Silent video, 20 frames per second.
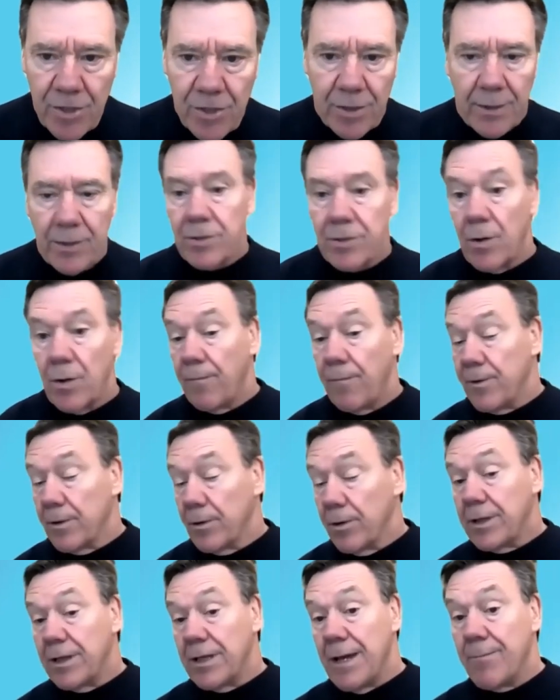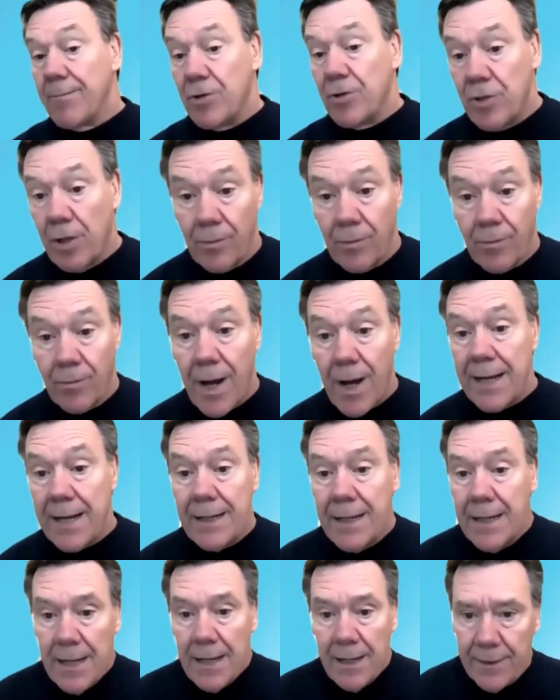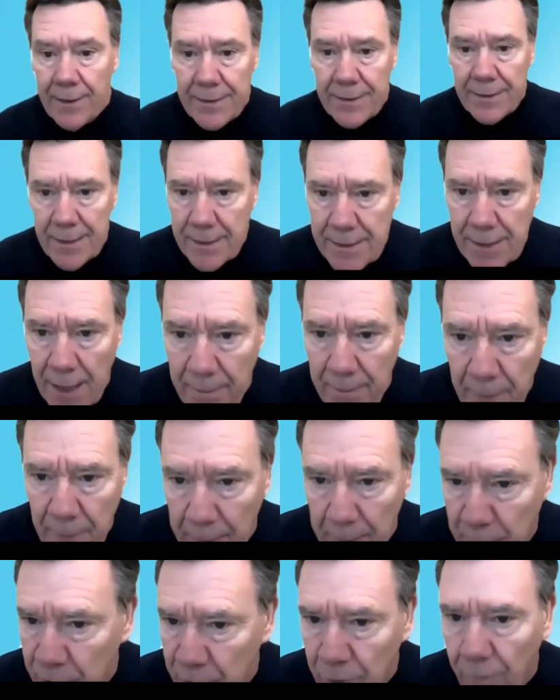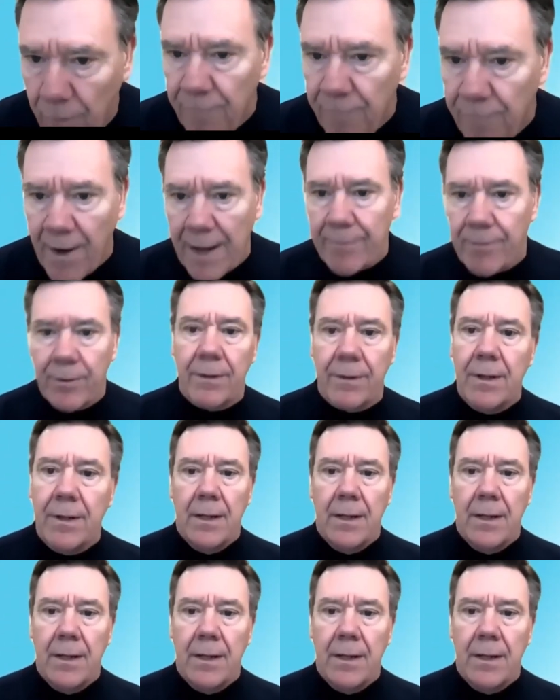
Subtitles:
And so if you look at the image on the right, this is a mineral fiber